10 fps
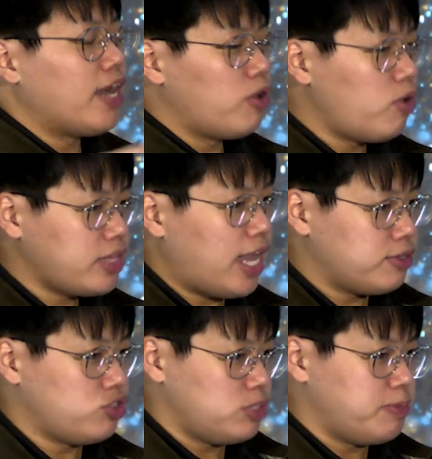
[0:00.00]
all the other
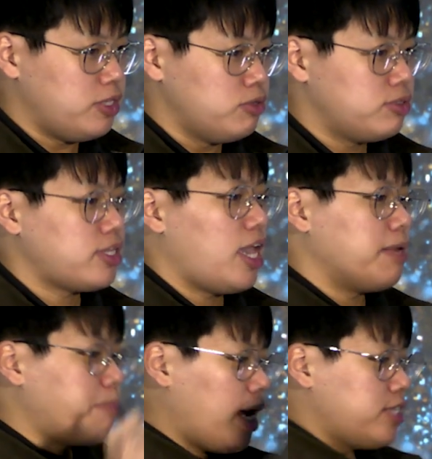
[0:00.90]
GPUs and
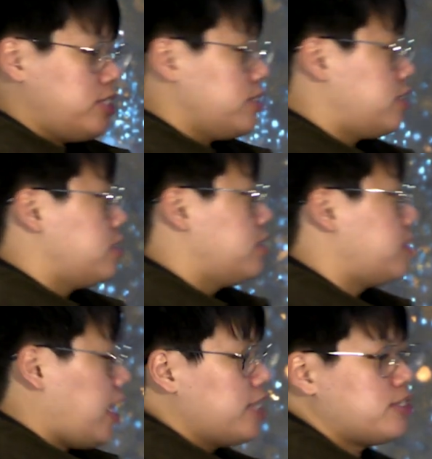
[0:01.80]
patches the
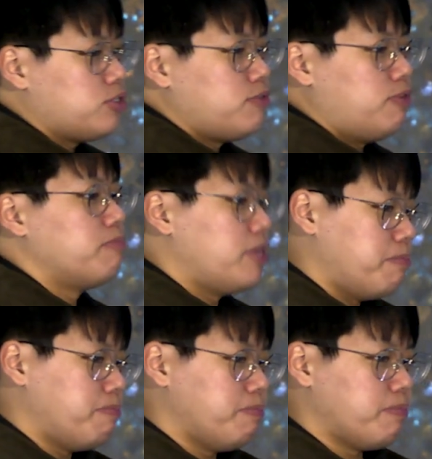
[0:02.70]
tensor from them.
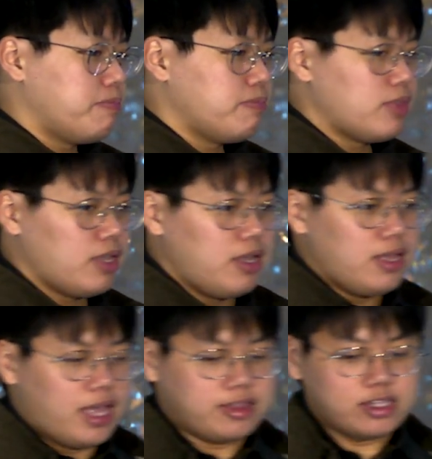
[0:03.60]

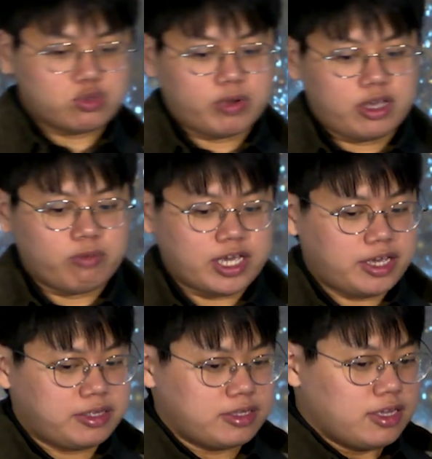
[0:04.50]
And this way, we
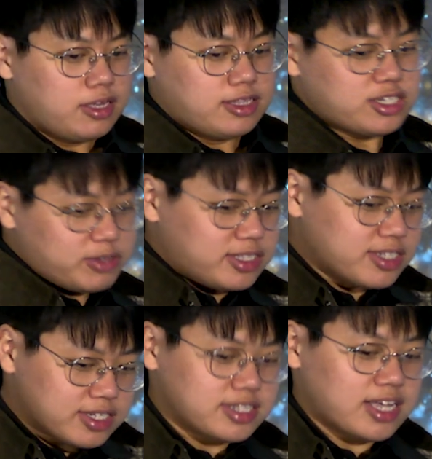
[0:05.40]
can
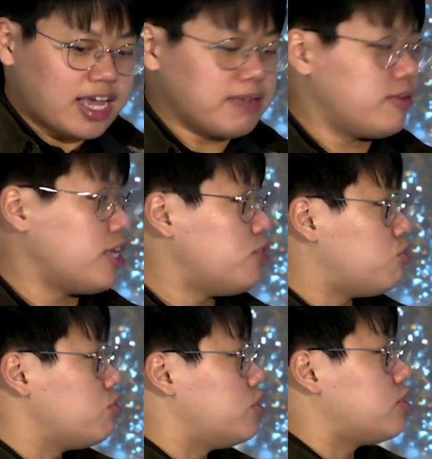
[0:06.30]
this kind of like
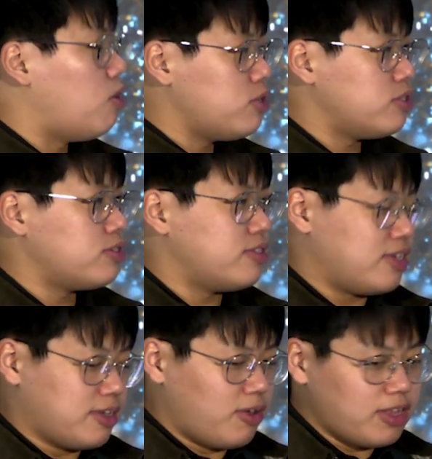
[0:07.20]
introduces a
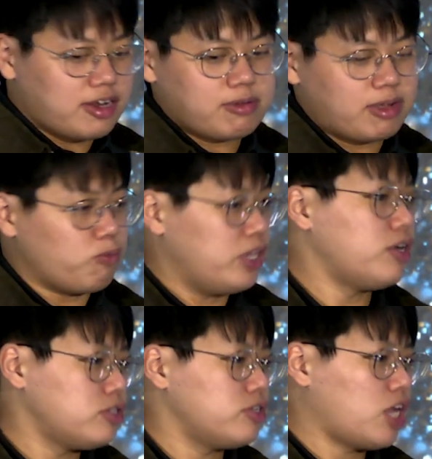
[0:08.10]
lot of like
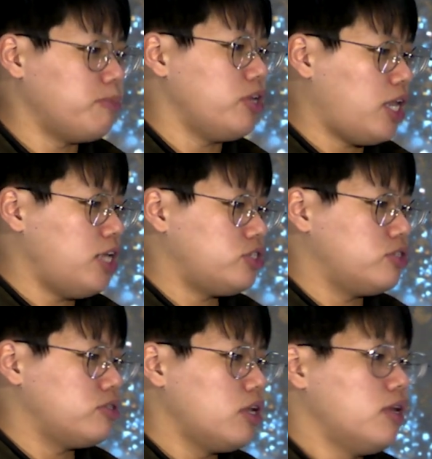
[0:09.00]
redundant
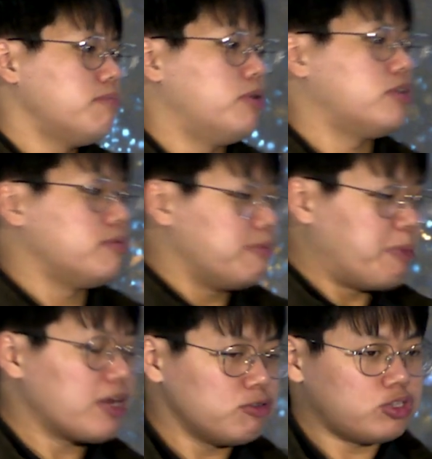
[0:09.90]
communication, but
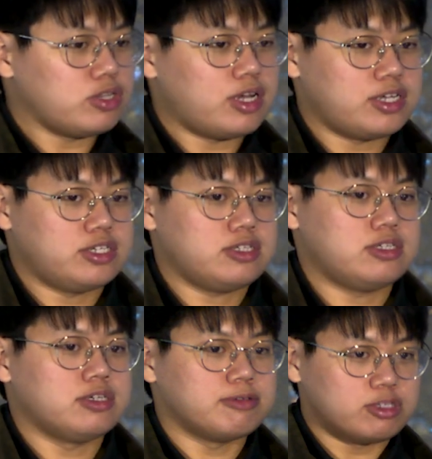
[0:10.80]
better utilizes
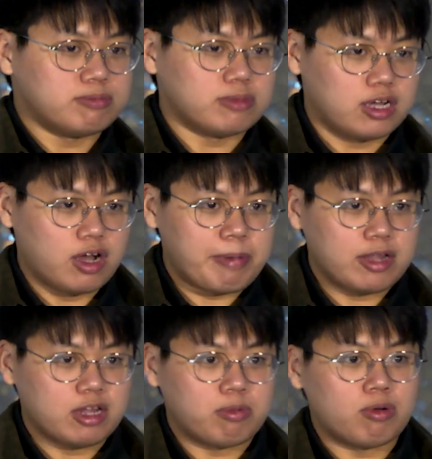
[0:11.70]
the
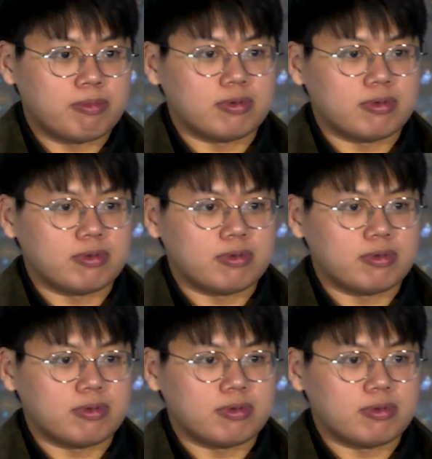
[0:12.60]
available